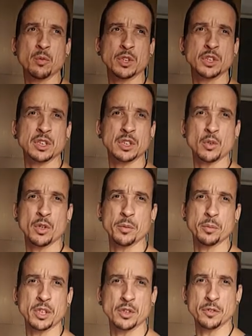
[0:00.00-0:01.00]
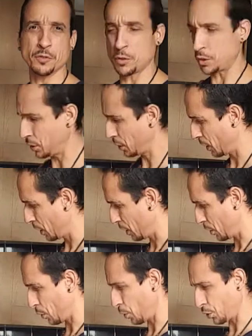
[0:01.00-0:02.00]
which is going to be different.
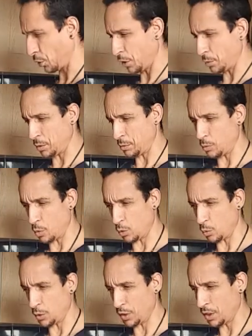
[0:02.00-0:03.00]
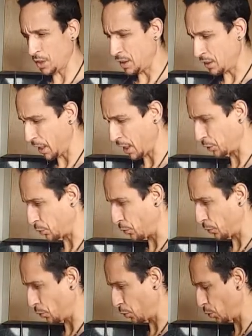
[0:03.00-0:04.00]
You know, it's going to be more with natural
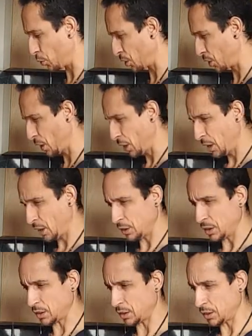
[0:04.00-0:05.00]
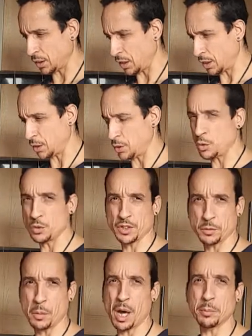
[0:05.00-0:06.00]
foods, just
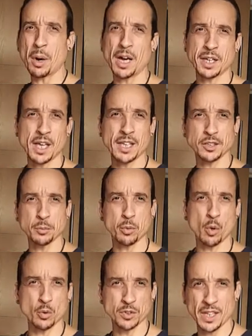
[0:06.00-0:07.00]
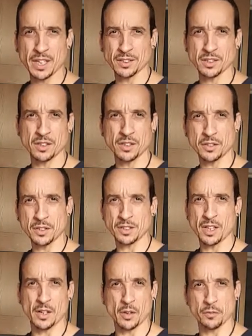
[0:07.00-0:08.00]
using my body as the processor
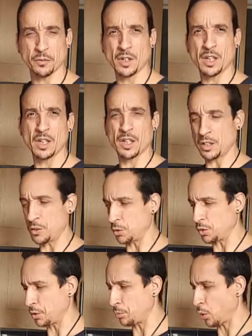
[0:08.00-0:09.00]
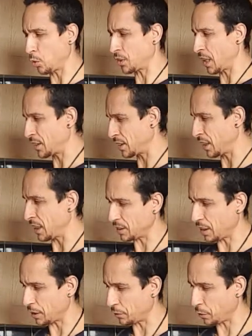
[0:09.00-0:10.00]
instead of using processed things,
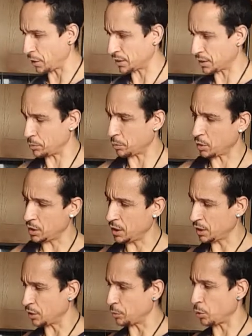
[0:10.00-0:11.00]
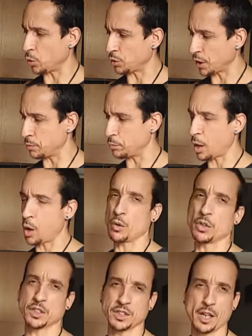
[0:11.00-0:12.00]
like for example the protein
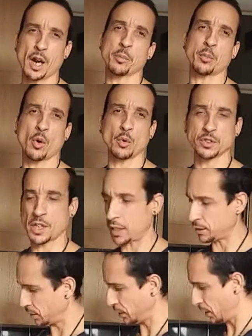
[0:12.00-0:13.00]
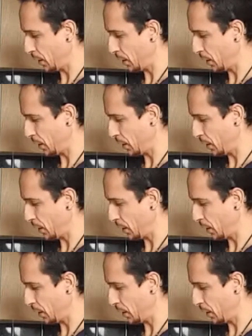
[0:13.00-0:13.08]
powders, they are processed.